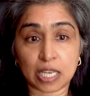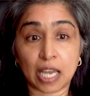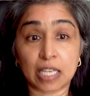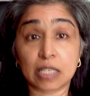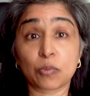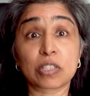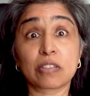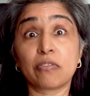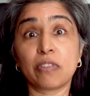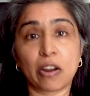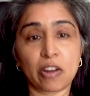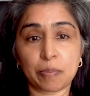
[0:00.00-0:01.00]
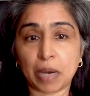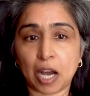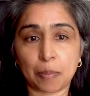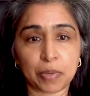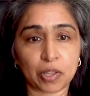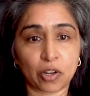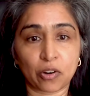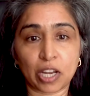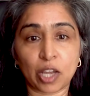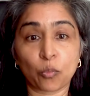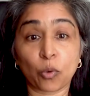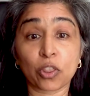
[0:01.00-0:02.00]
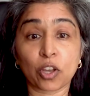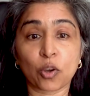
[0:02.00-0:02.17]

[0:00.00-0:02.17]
And it was very popular and won the